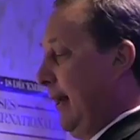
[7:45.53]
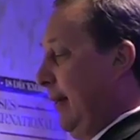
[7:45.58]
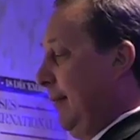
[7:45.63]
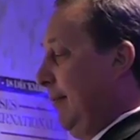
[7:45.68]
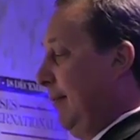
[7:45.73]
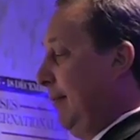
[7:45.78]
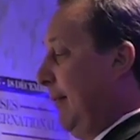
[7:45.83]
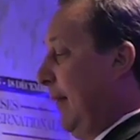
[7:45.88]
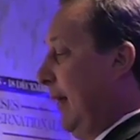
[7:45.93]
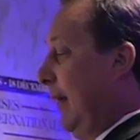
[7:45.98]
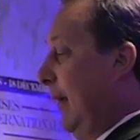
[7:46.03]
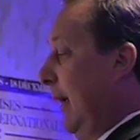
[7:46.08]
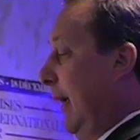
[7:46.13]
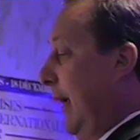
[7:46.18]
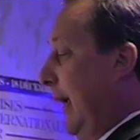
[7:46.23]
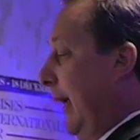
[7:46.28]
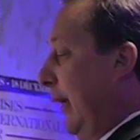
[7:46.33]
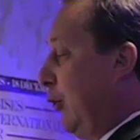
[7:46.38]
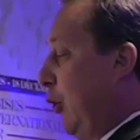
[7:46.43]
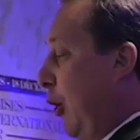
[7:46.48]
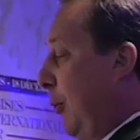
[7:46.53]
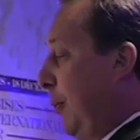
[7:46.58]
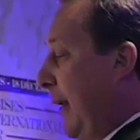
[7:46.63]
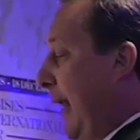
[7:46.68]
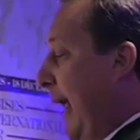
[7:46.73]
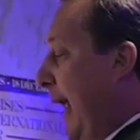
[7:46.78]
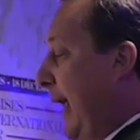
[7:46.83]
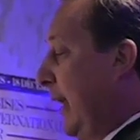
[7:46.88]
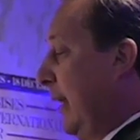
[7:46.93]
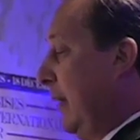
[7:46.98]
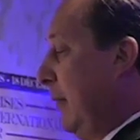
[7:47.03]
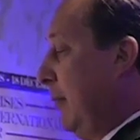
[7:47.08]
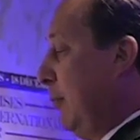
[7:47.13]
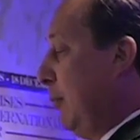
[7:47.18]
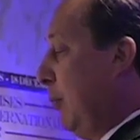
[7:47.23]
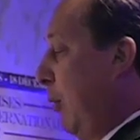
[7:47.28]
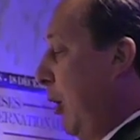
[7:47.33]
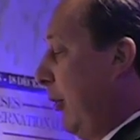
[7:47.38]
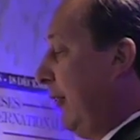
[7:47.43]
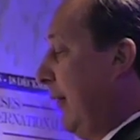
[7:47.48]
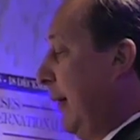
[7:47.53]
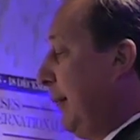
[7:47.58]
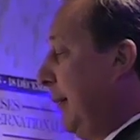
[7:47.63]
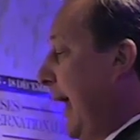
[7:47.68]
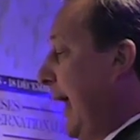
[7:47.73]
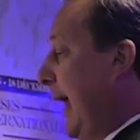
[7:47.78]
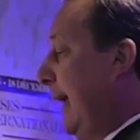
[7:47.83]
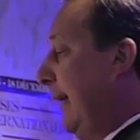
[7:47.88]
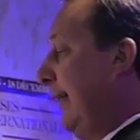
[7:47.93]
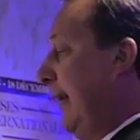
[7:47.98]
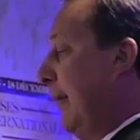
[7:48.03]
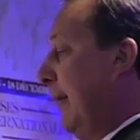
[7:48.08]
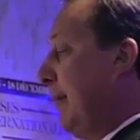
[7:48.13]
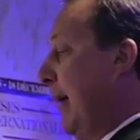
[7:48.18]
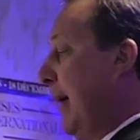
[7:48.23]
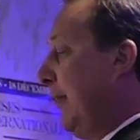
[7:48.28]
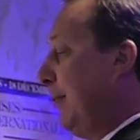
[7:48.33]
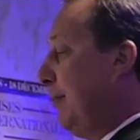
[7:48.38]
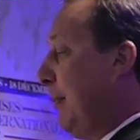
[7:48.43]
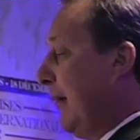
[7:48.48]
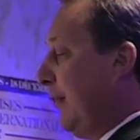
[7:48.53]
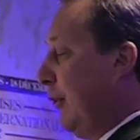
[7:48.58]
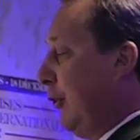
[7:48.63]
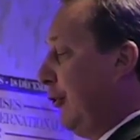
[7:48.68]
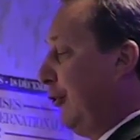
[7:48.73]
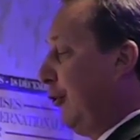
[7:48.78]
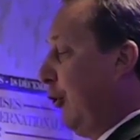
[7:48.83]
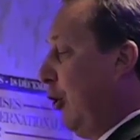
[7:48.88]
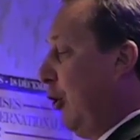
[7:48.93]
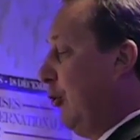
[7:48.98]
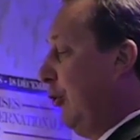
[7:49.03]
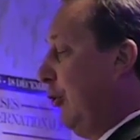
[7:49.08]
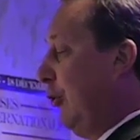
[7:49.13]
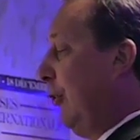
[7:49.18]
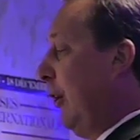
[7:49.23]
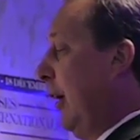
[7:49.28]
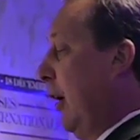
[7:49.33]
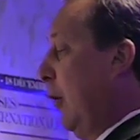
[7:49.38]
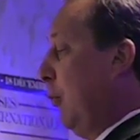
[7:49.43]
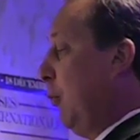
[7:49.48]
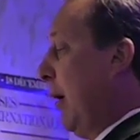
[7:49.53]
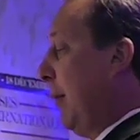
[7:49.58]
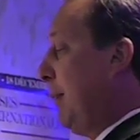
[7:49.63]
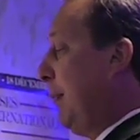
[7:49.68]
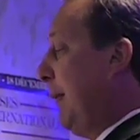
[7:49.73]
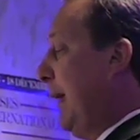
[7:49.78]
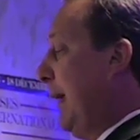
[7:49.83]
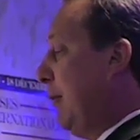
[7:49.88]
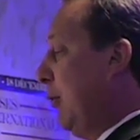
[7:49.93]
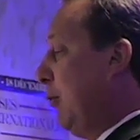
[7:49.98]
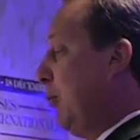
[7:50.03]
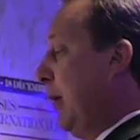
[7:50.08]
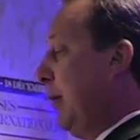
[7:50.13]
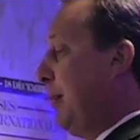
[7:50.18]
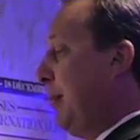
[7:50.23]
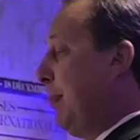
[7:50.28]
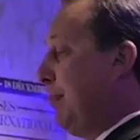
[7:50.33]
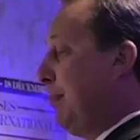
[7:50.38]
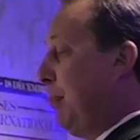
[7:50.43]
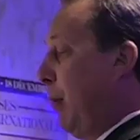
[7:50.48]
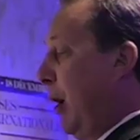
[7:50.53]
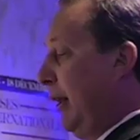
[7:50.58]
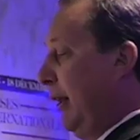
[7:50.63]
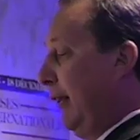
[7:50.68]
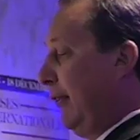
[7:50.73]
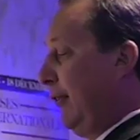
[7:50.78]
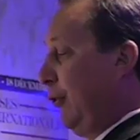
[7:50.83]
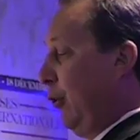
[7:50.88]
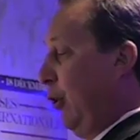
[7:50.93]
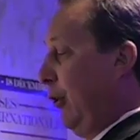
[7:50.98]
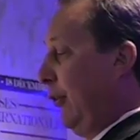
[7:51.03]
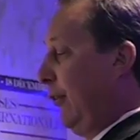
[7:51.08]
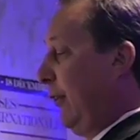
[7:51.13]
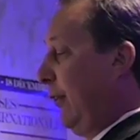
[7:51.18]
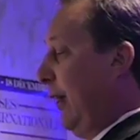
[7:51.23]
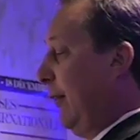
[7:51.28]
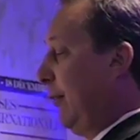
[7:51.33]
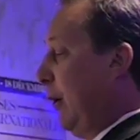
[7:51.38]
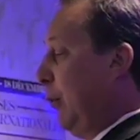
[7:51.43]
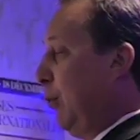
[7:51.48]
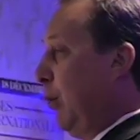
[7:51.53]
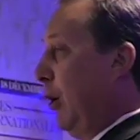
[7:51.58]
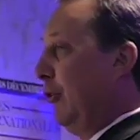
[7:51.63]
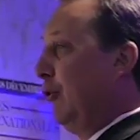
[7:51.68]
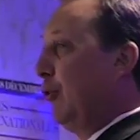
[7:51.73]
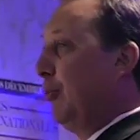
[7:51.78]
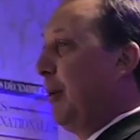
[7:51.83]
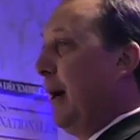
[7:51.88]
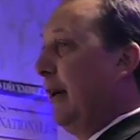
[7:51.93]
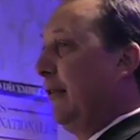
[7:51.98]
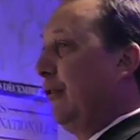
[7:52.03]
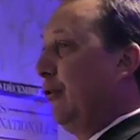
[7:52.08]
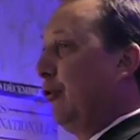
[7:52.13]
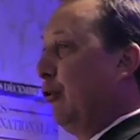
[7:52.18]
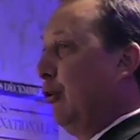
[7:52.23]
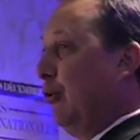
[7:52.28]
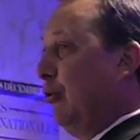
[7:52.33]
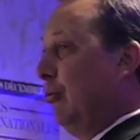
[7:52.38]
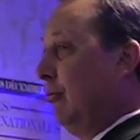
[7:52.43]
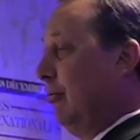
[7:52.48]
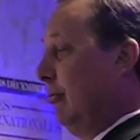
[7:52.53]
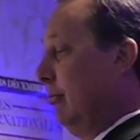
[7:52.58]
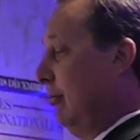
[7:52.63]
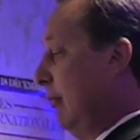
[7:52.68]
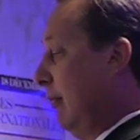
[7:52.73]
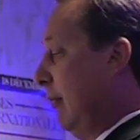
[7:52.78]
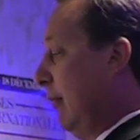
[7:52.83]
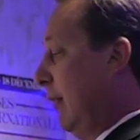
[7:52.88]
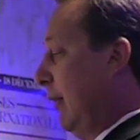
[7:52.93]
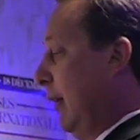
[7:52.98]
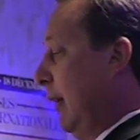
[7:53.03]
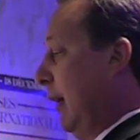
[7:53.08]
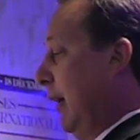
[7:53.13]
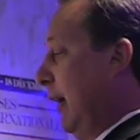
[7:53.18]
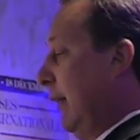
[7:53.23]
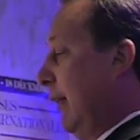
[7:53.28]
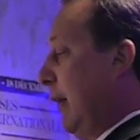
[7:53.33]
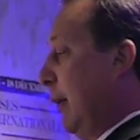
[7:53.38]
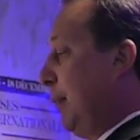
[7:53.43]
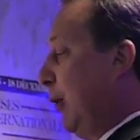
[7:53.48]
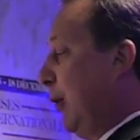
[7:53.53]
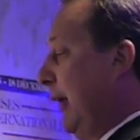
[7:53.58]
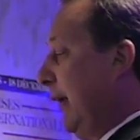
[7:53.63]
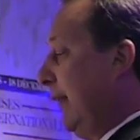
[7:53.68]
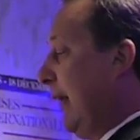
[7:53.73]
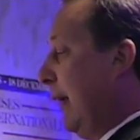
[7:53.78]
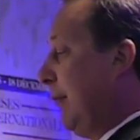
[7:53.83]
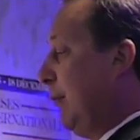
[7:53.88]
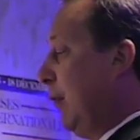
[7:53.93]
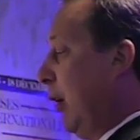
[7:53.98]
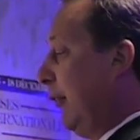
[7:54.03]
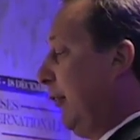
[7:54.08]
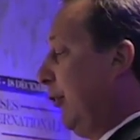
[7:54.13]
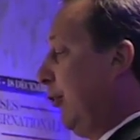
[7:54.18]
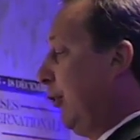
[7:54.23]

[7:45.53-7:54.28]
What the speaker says: there. In Copenhagen, Muslim gangs have made special zones where people will be body searched if they want to pass through. The police have not